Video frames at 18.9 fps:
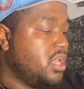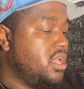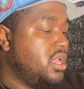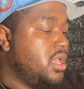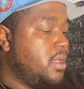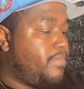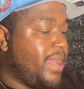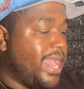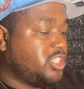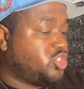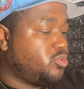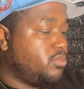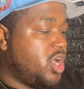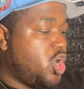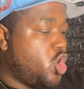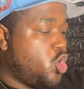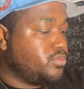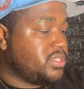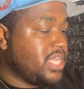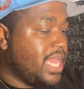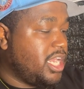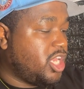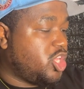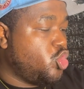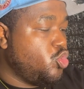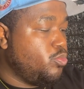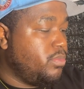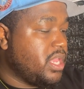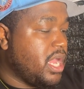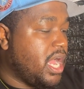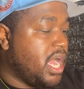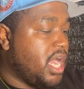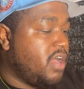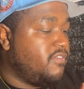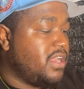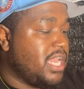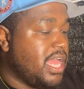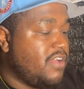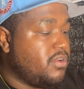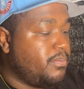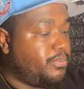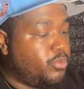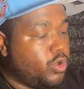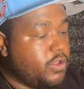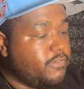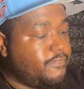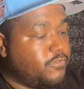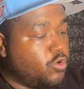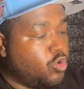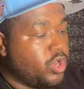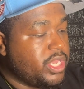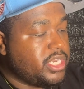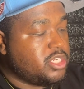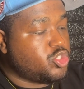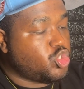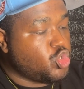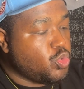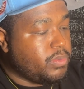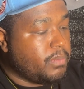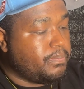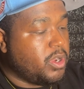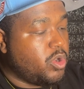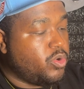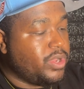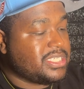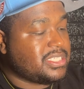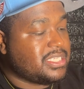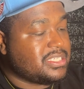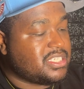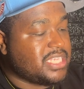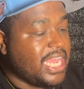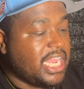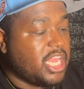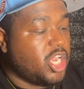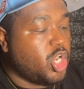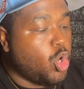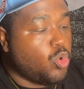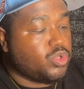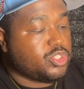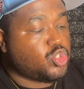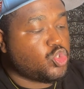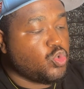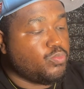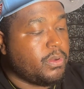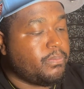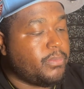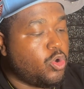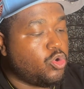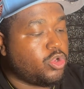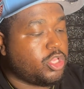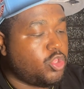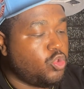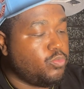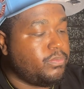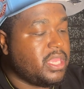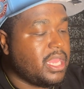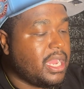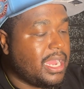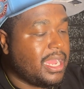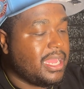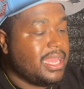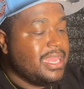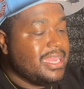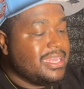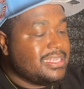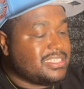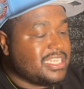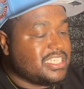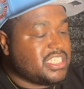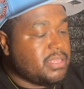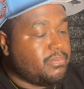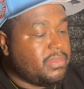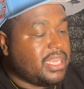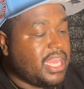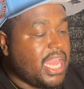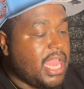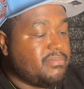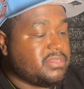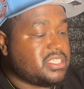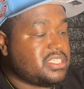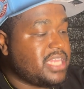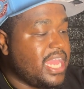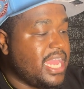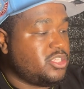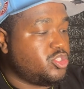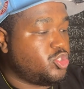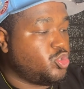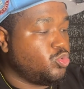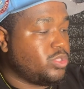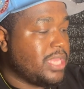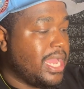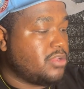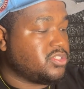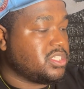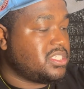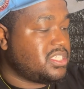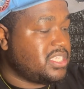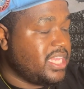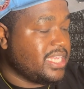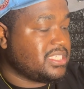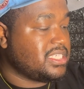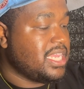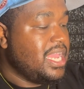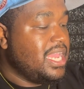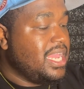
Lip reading: Patrick Mahomes had a QBR of 11.4 in the Super Bowl. It's the second lowest Super Bowl QBR since it became a stat in 2006.